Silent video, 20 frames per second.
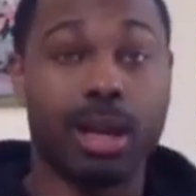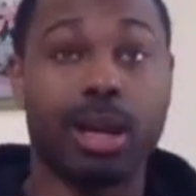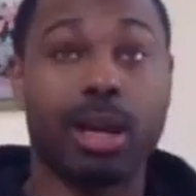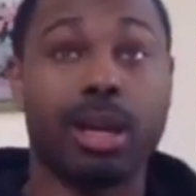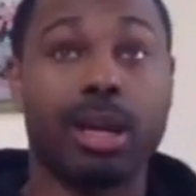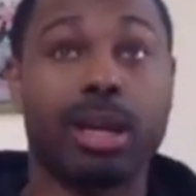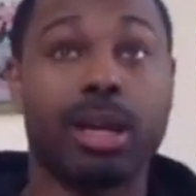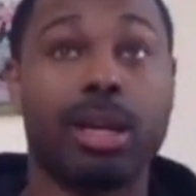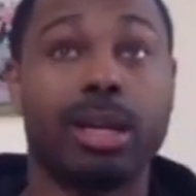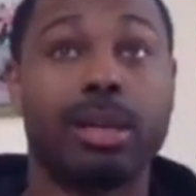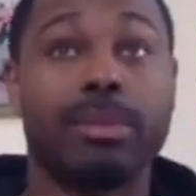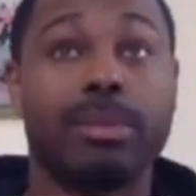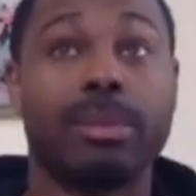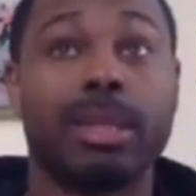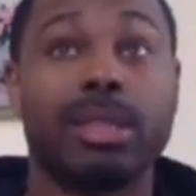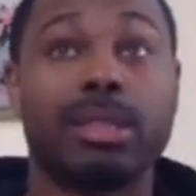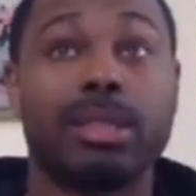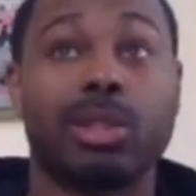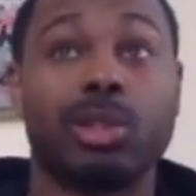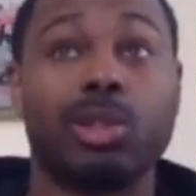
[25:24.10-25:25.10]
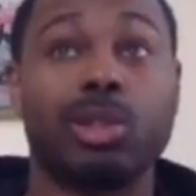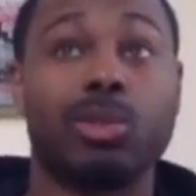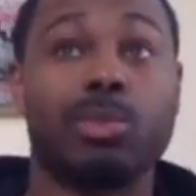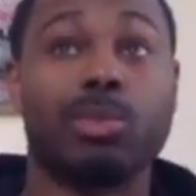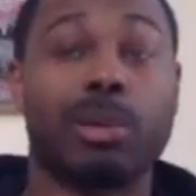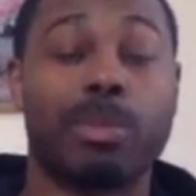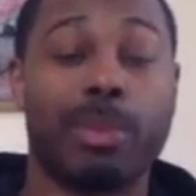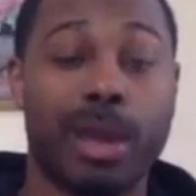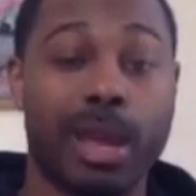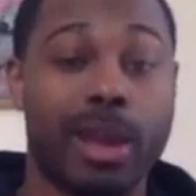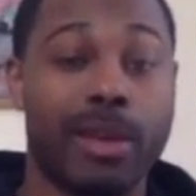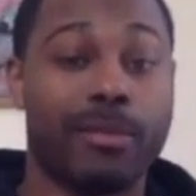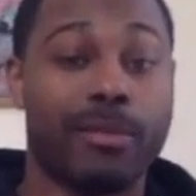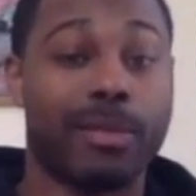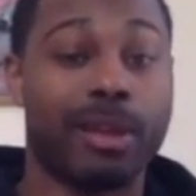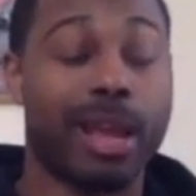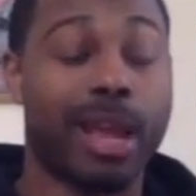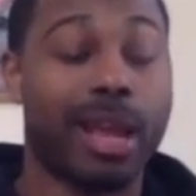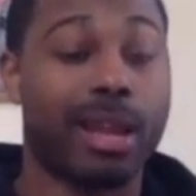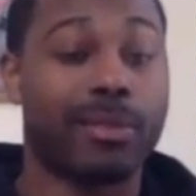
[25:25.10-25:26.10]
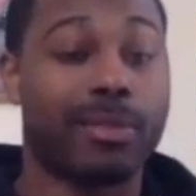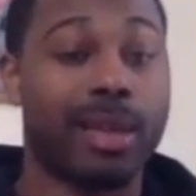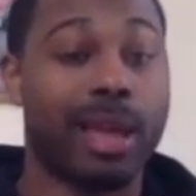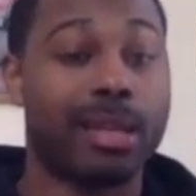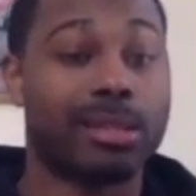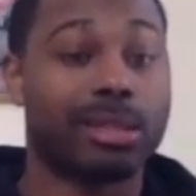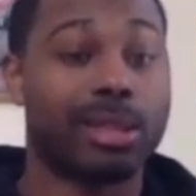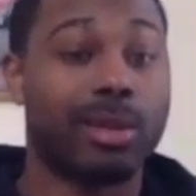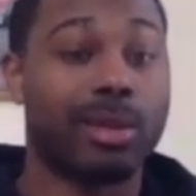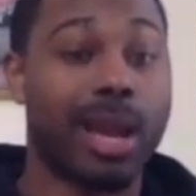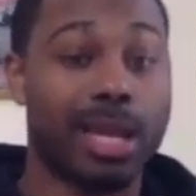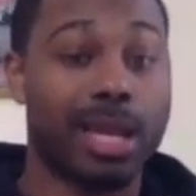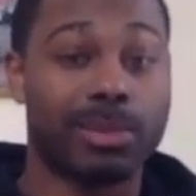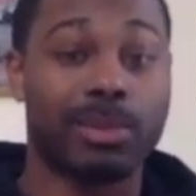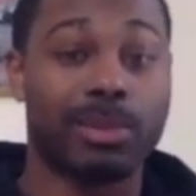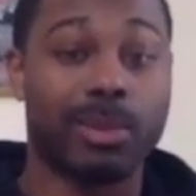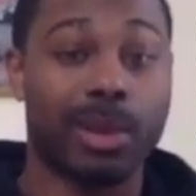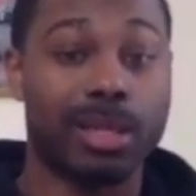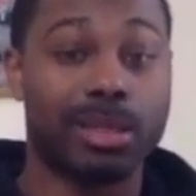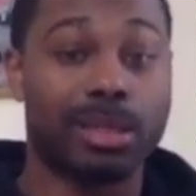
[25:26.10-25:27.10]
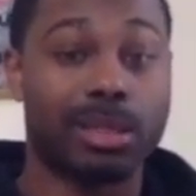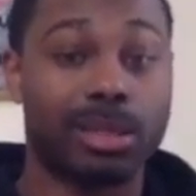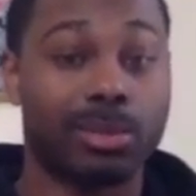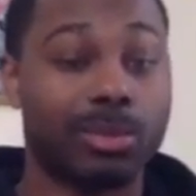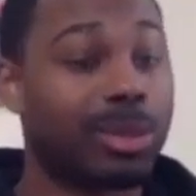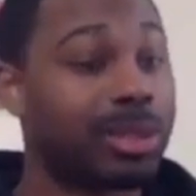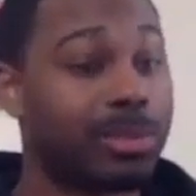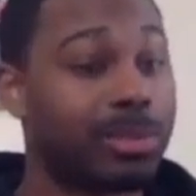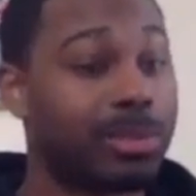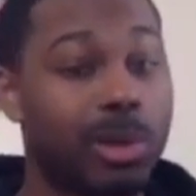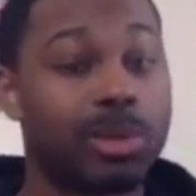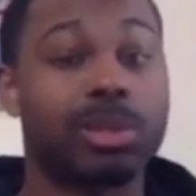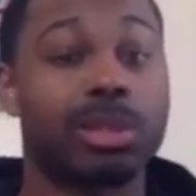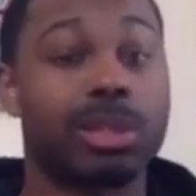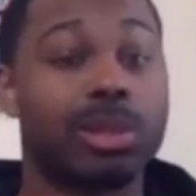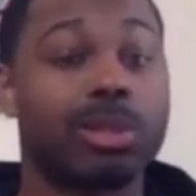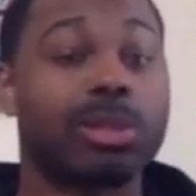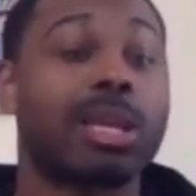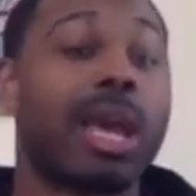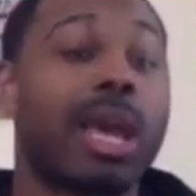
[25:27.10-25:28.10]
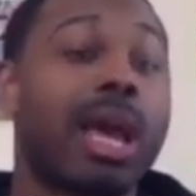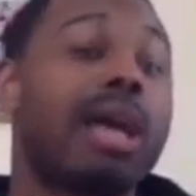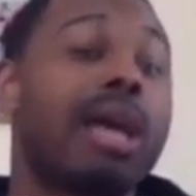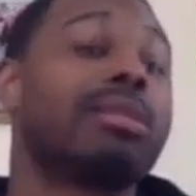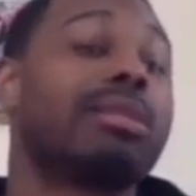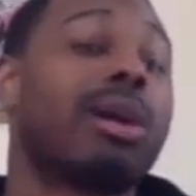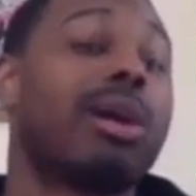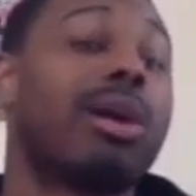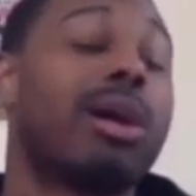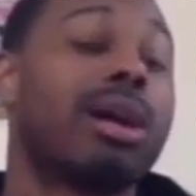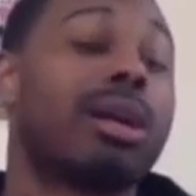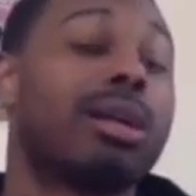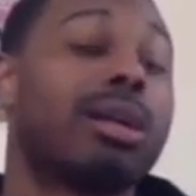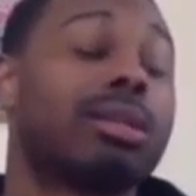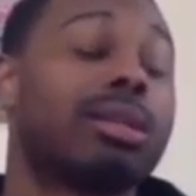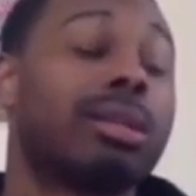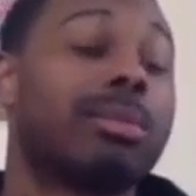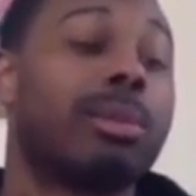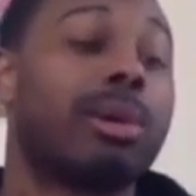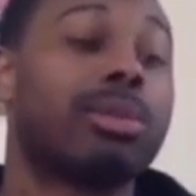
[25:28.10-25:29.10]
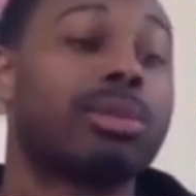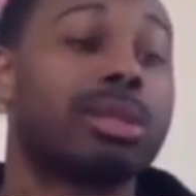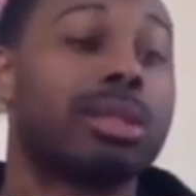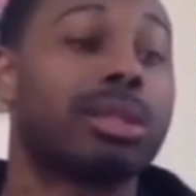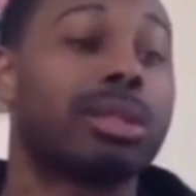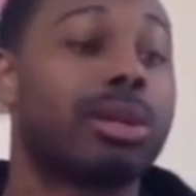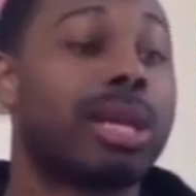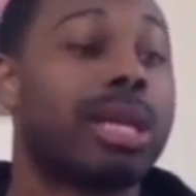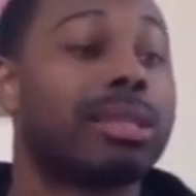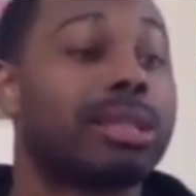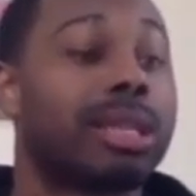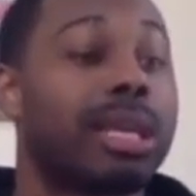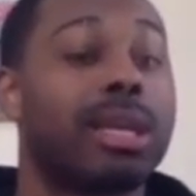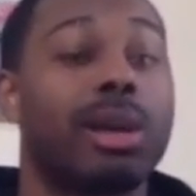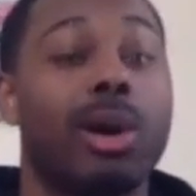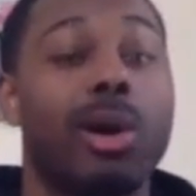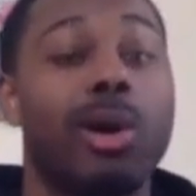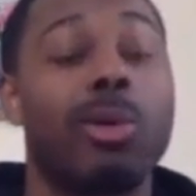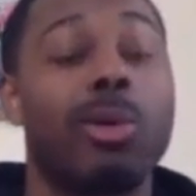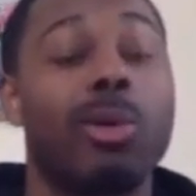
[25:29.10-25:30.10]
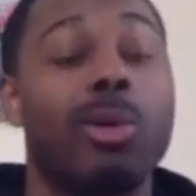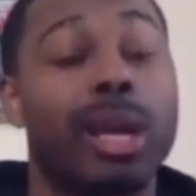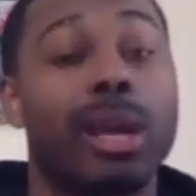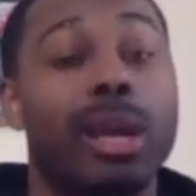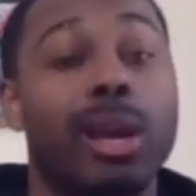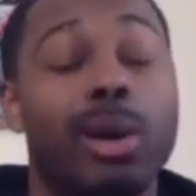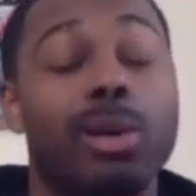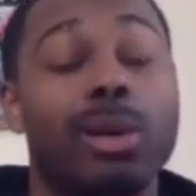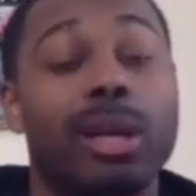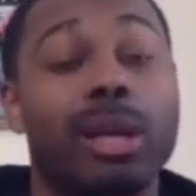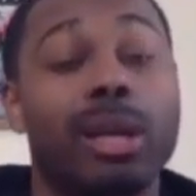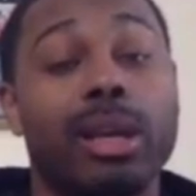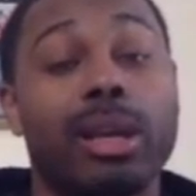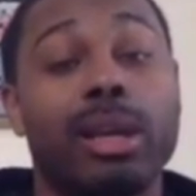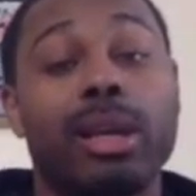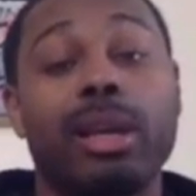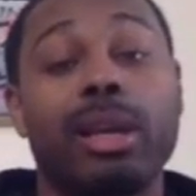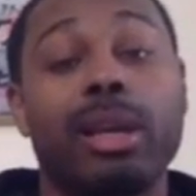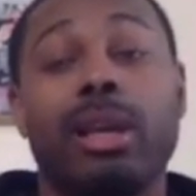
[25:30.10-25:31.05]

Um, so you prepare for that if that's your aspiration, which most of those mm-hmm. guys are. Most of yeah. those that's their goal when they go there.